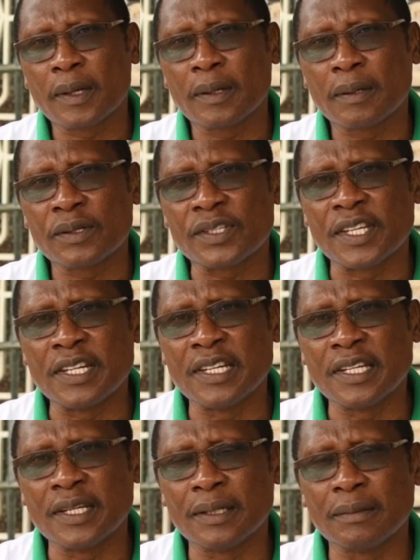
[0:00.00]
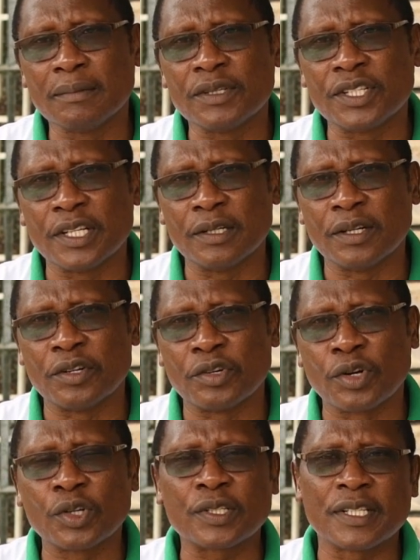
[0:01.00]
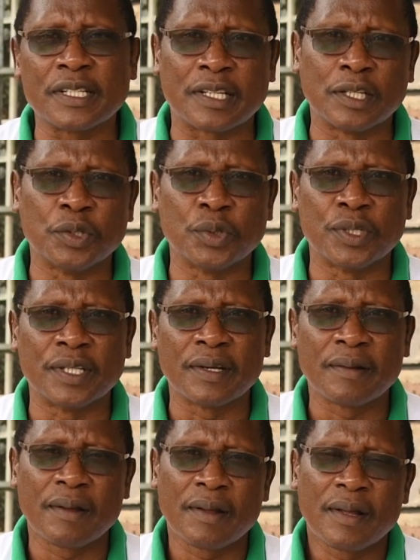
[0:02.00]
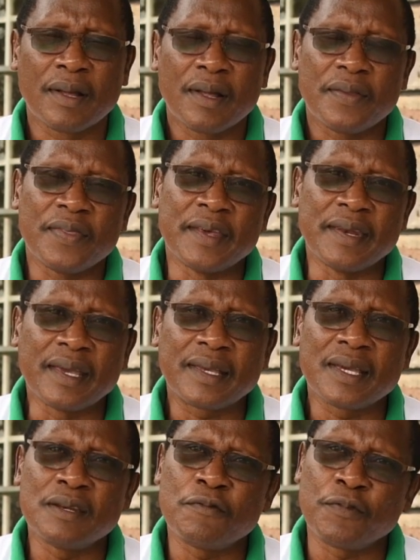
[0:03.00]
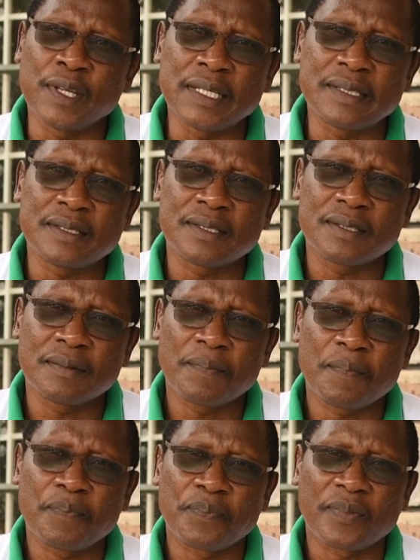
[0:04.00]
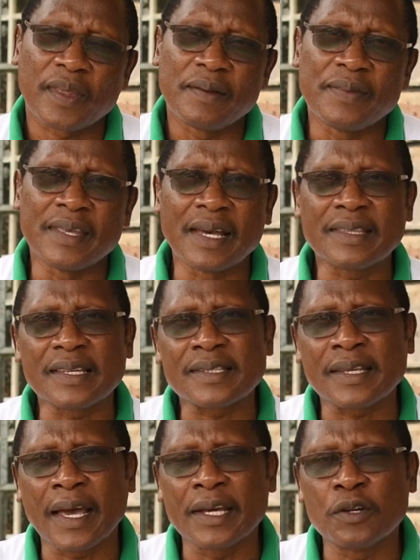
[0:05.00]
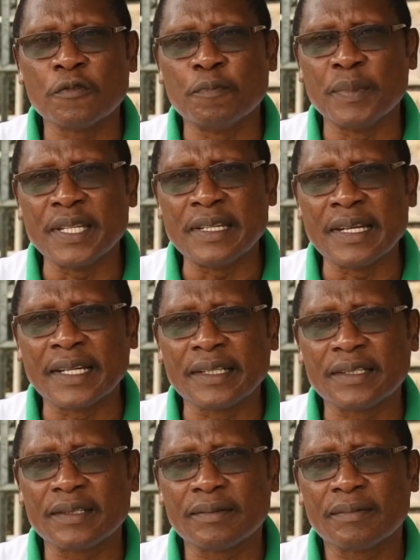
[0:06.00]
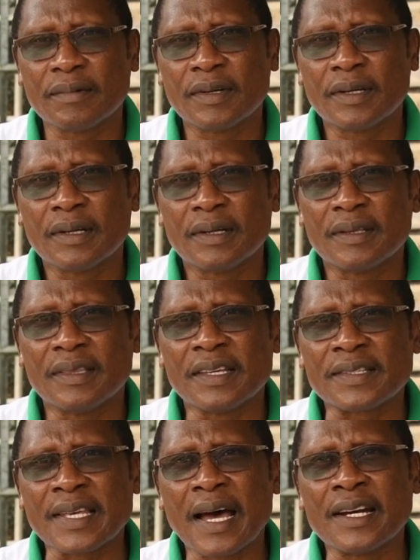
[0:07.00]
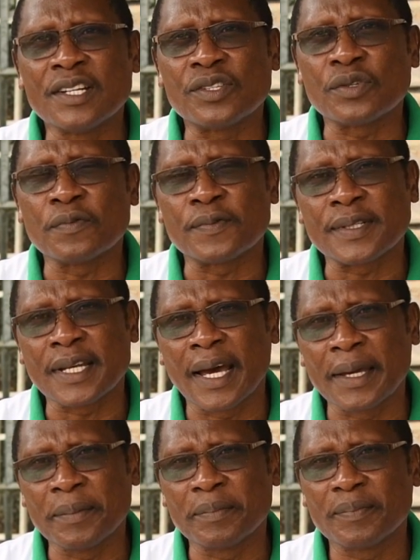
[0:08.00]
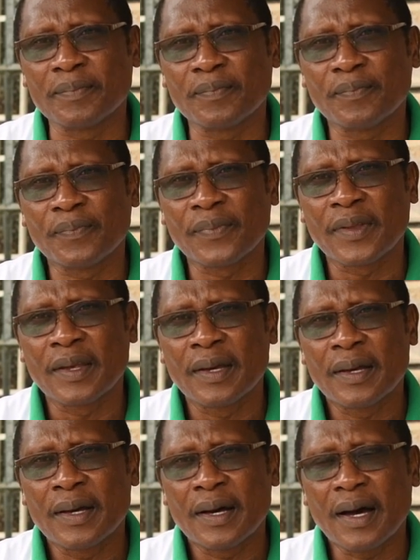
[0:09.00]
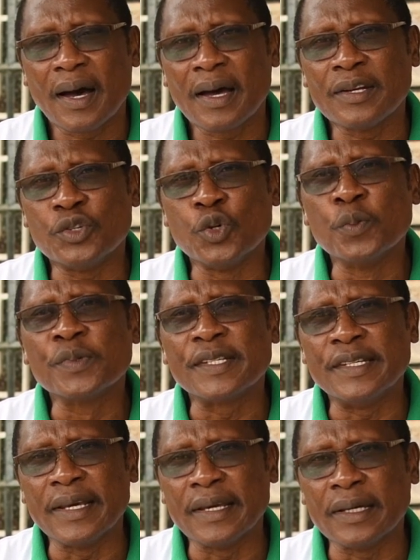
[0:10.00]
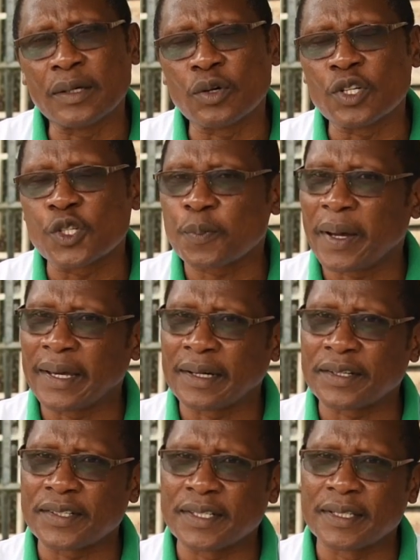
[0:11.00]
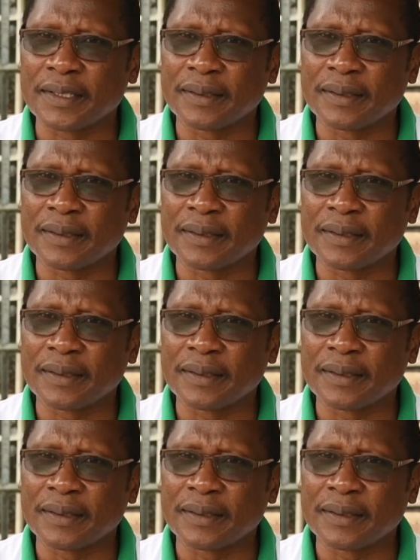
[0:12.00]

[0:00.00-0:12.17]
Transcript: Sidney Sheldon wrote include The Naked Face, The Other Side of Midnight, The Sands of Time, and Doomsday Conspiracy.